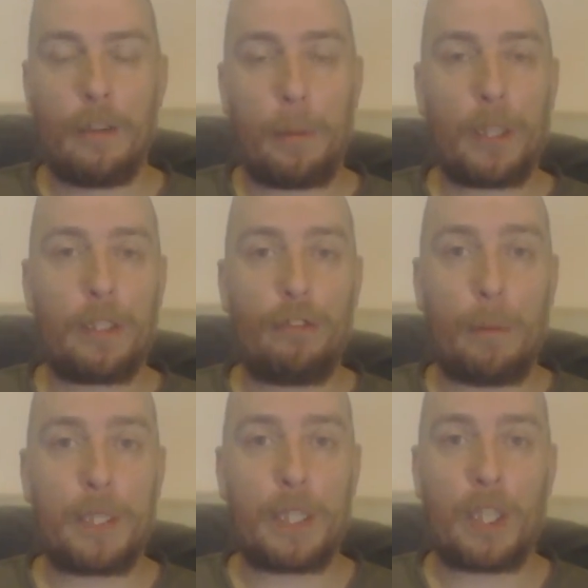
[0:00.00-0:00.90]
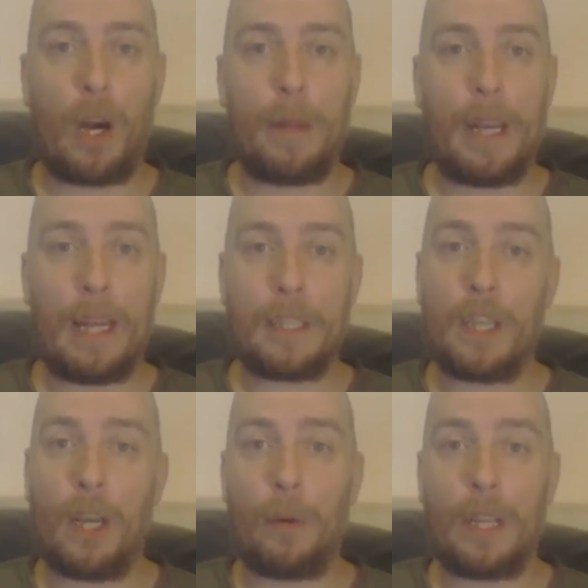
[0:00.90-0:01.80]
drop us a comment, let
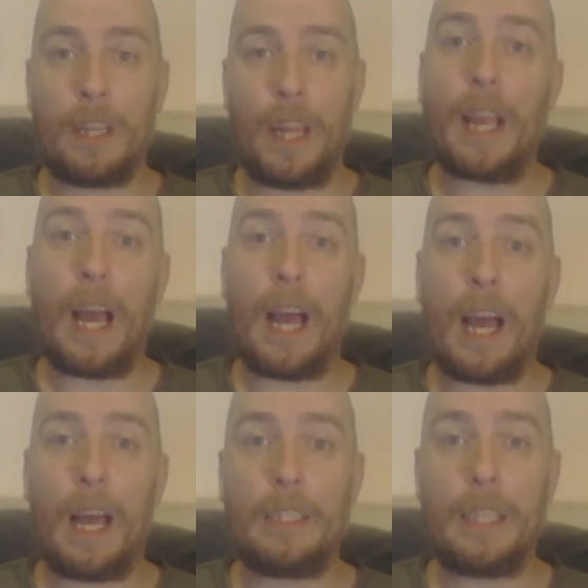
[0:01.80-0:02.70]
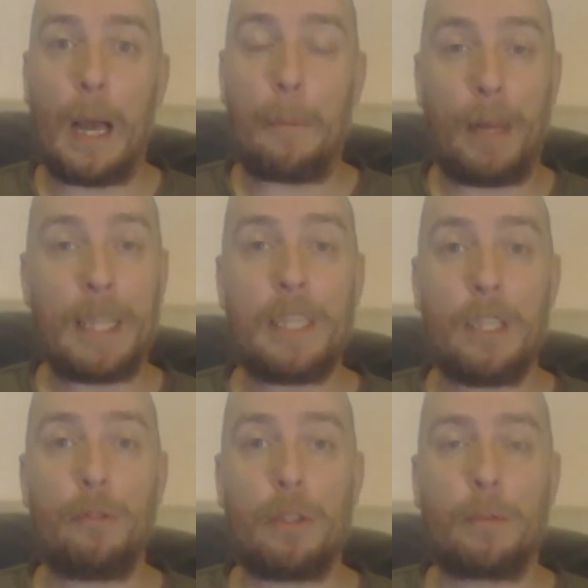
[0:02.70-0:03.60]
us know what you think, and
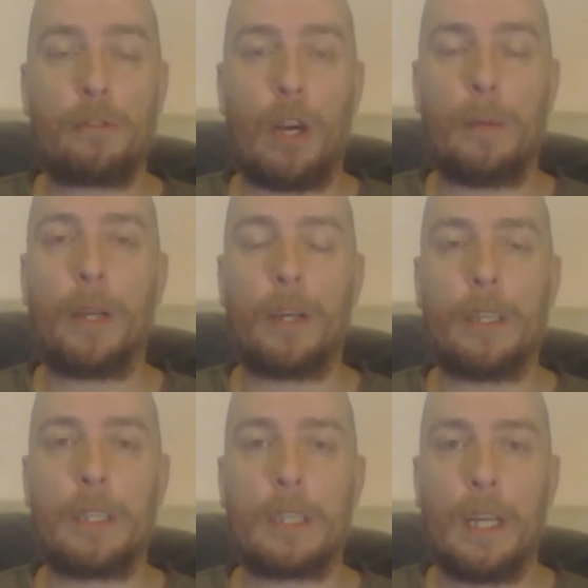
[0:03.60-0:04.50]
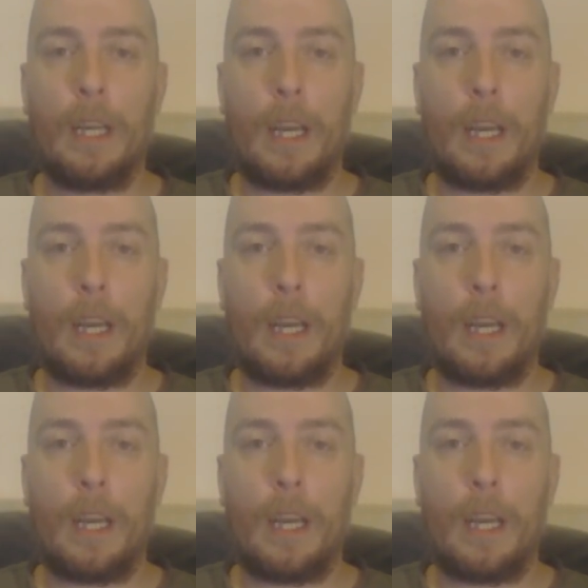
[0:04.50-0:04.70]
please do subscribe, guys.